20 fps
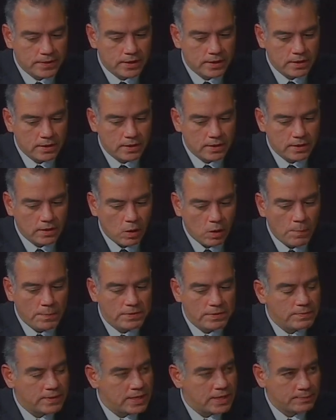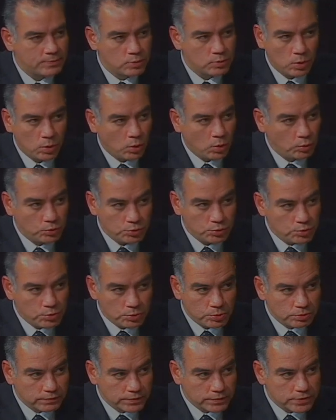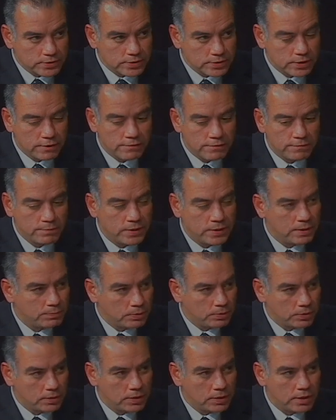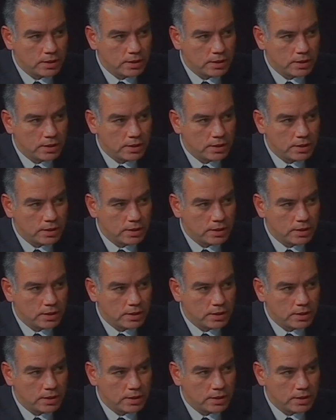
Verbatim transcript: uh, opened me up to a whole new universe of people,